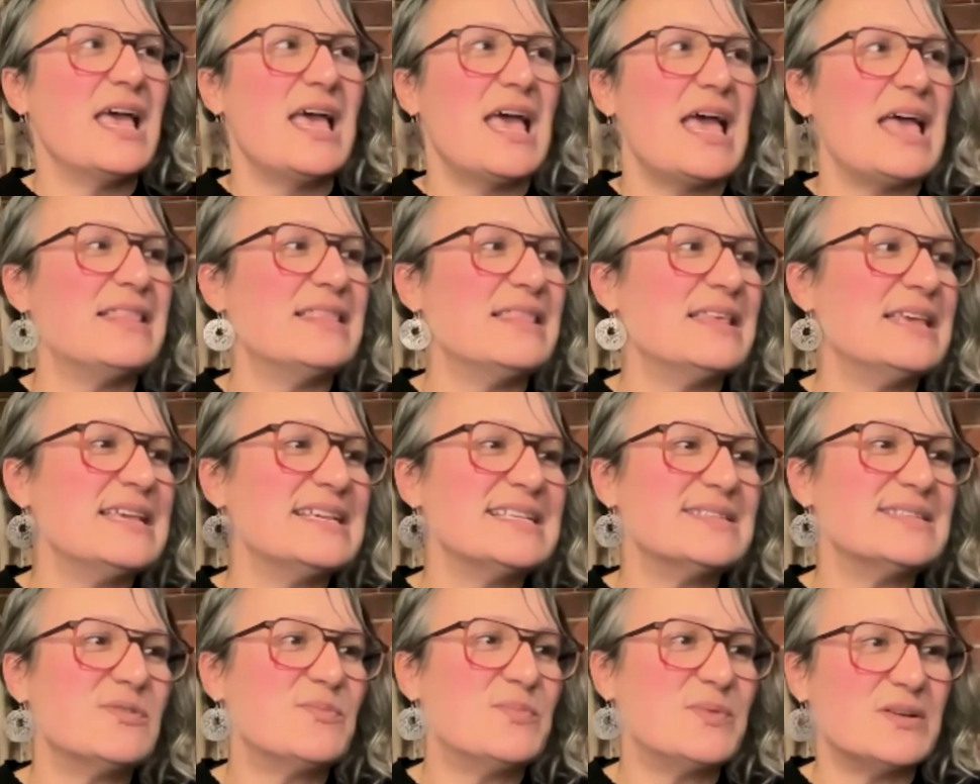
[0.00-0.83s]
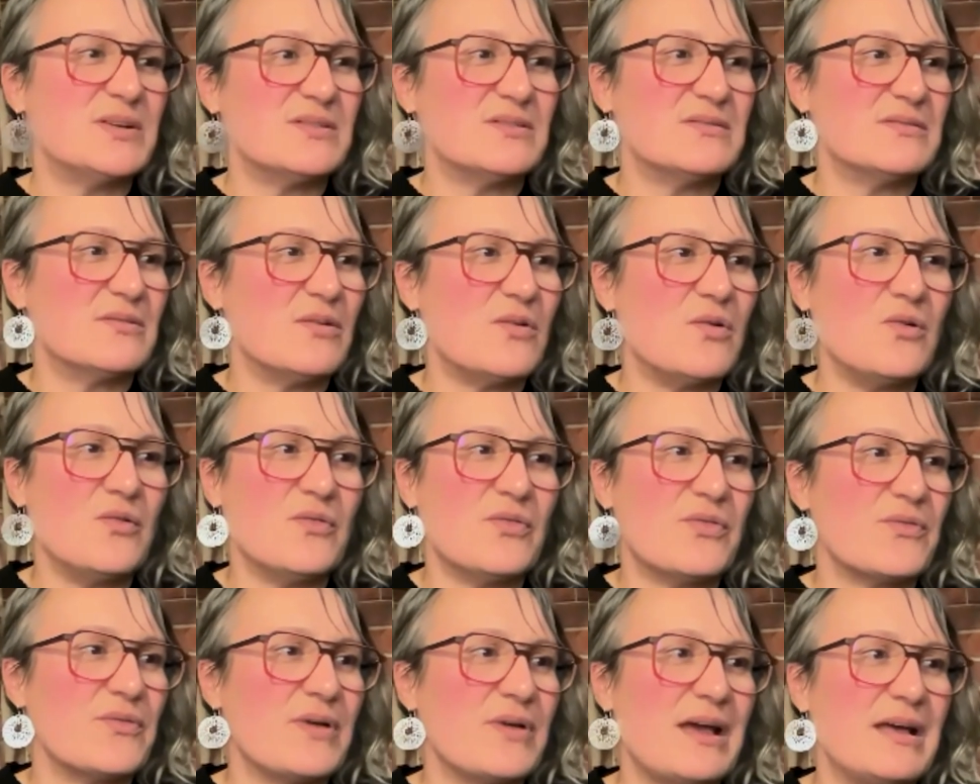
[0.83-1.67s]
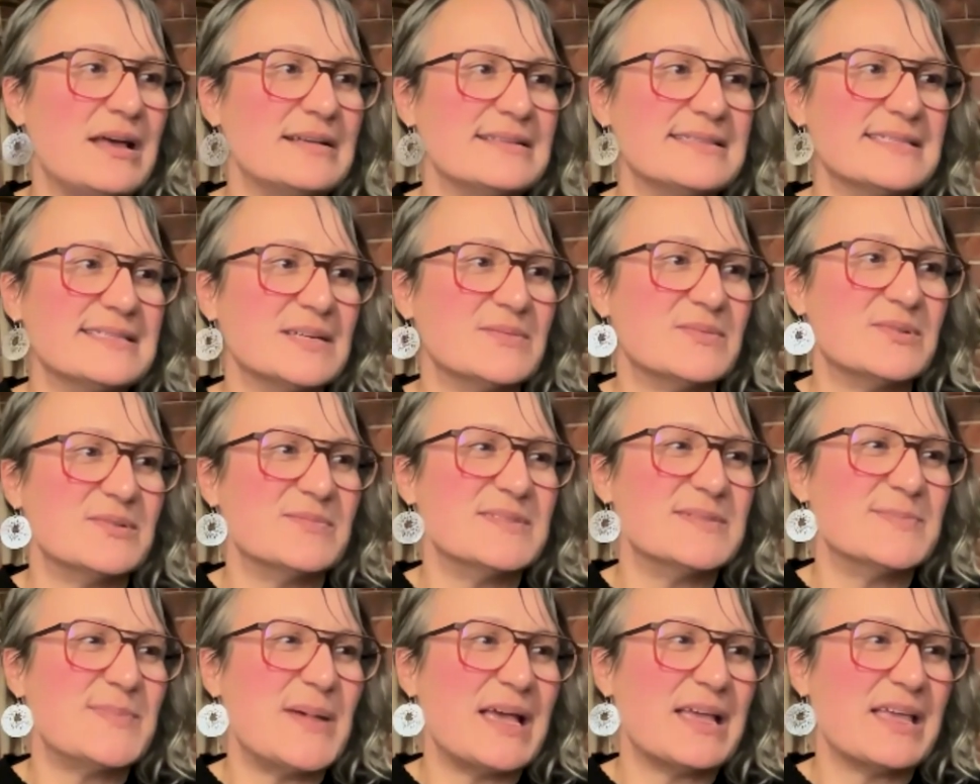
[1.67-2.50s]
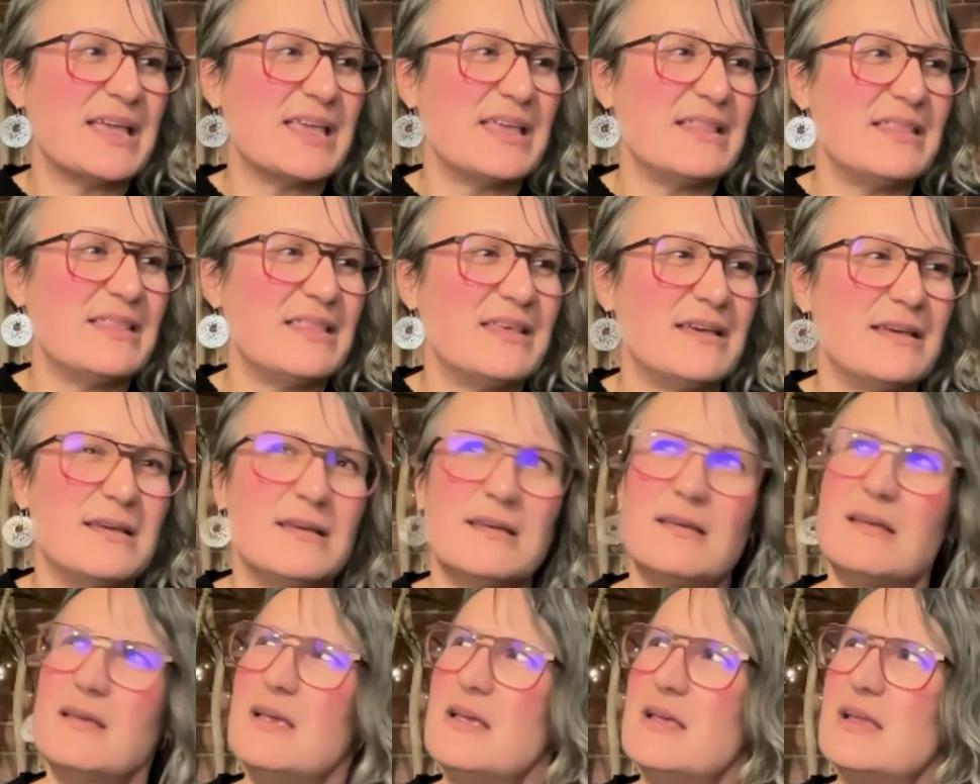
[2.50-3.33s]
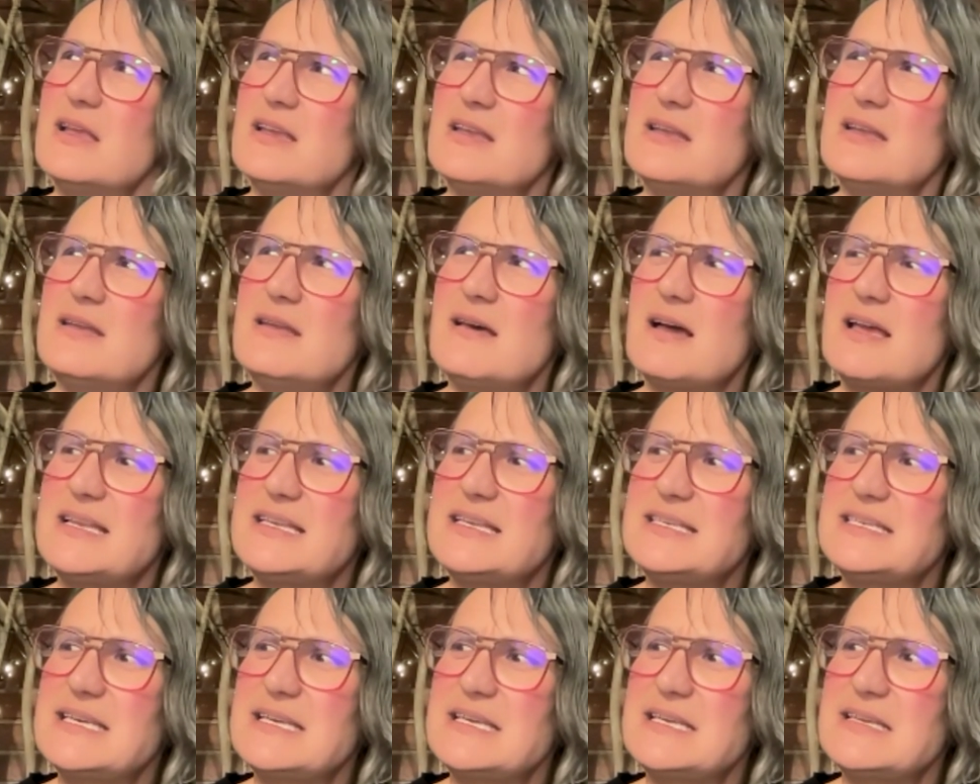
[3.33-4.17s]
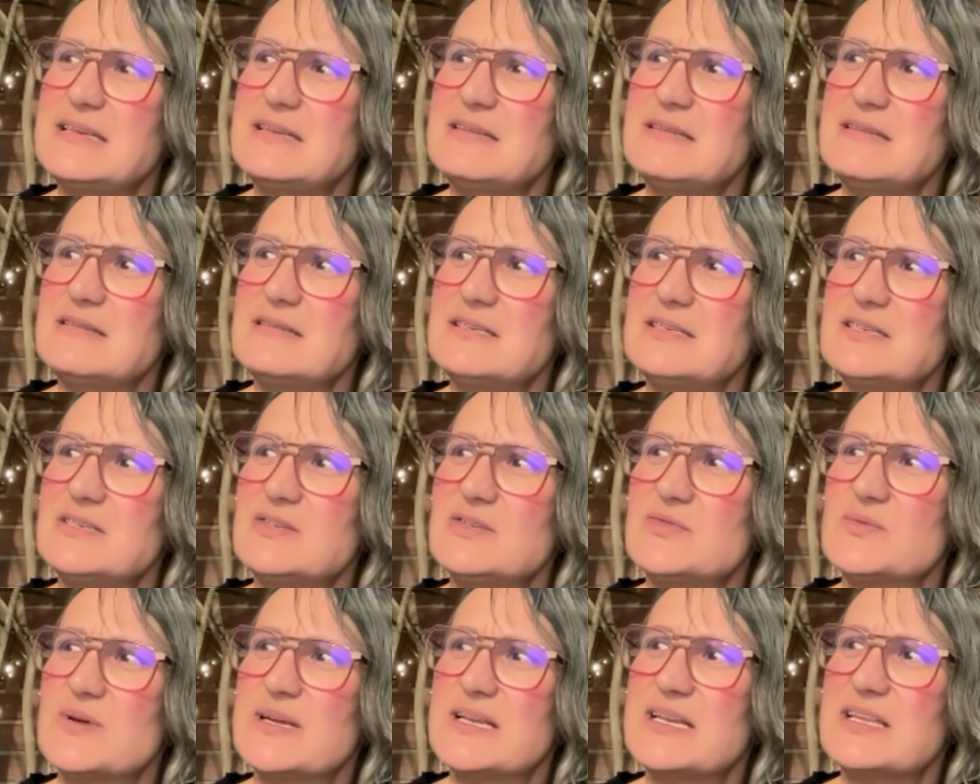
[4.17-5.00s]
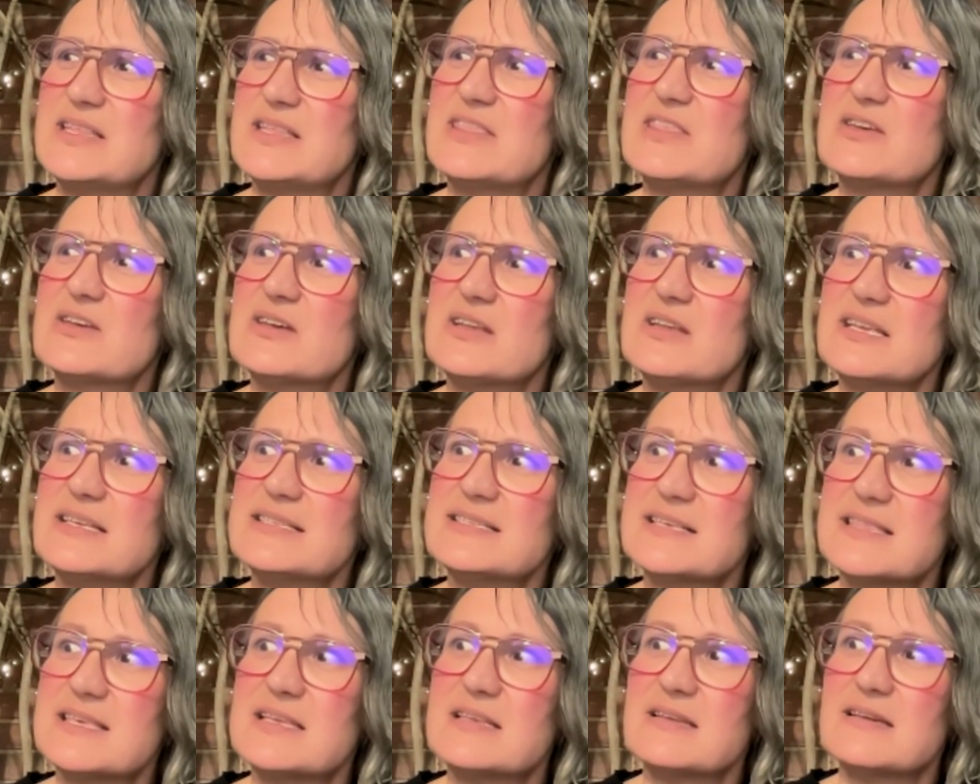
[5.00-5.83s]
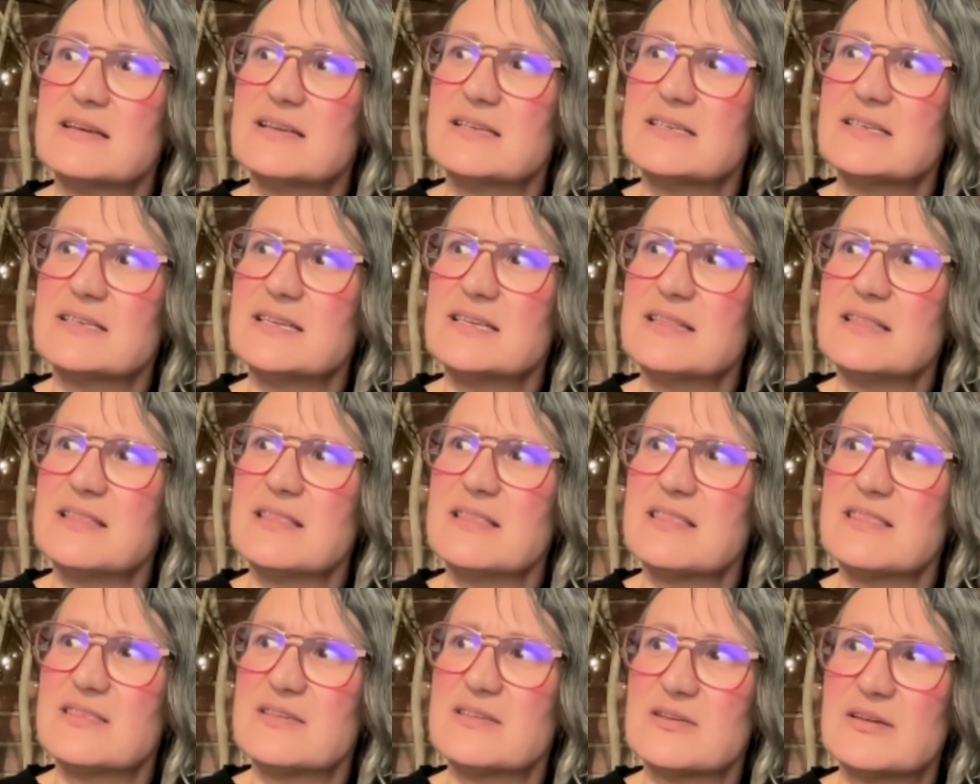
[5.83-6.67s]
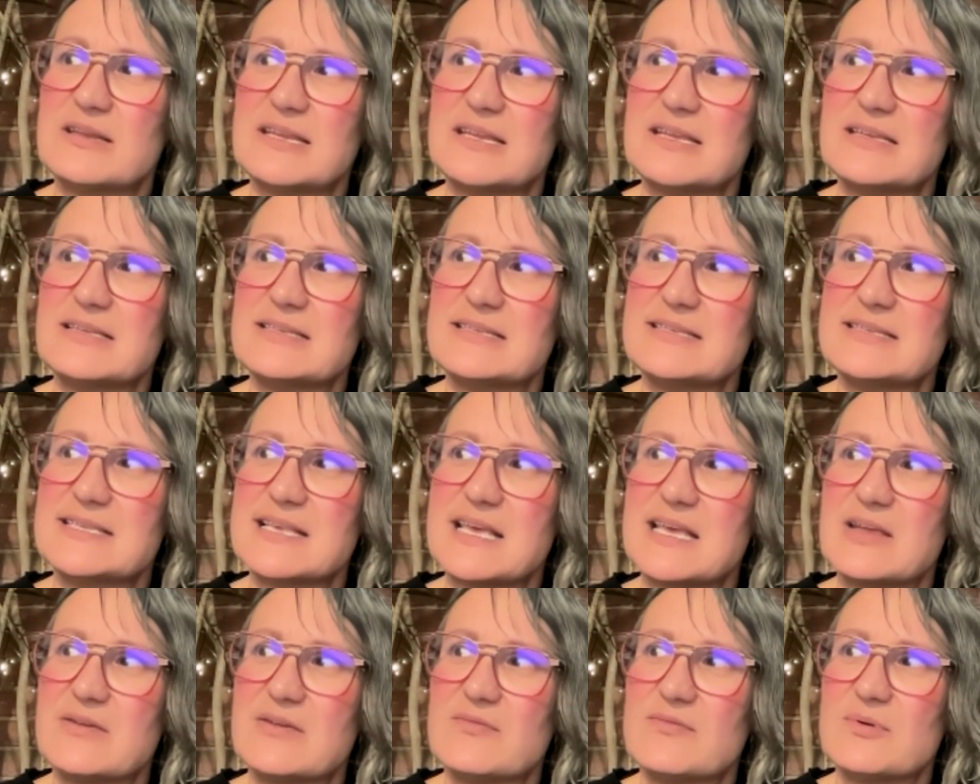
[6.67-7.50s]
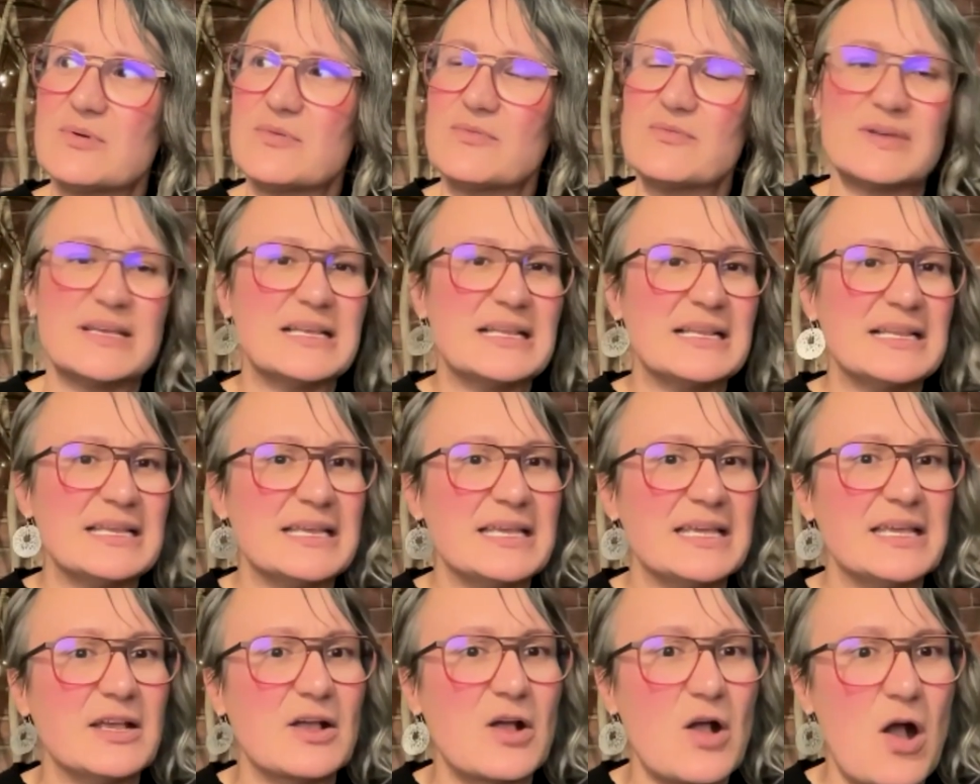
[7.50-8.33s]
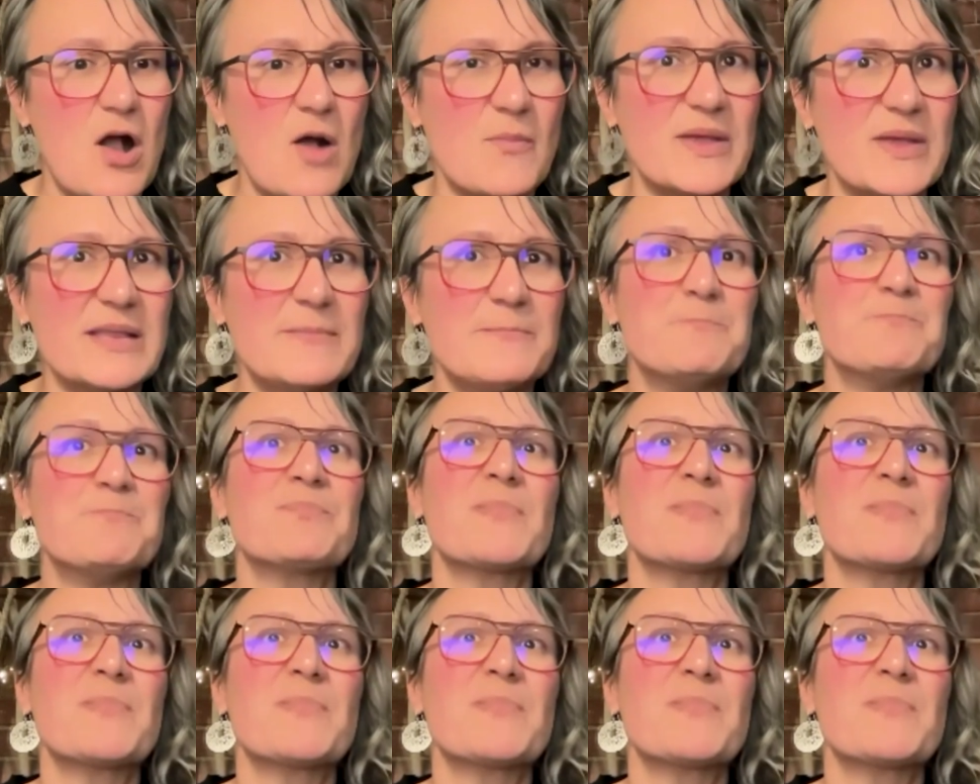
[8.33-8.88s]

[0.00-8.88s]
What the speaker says: And these were built all throughout our suburbs back in the 1930s, I think 1930s, they were really common.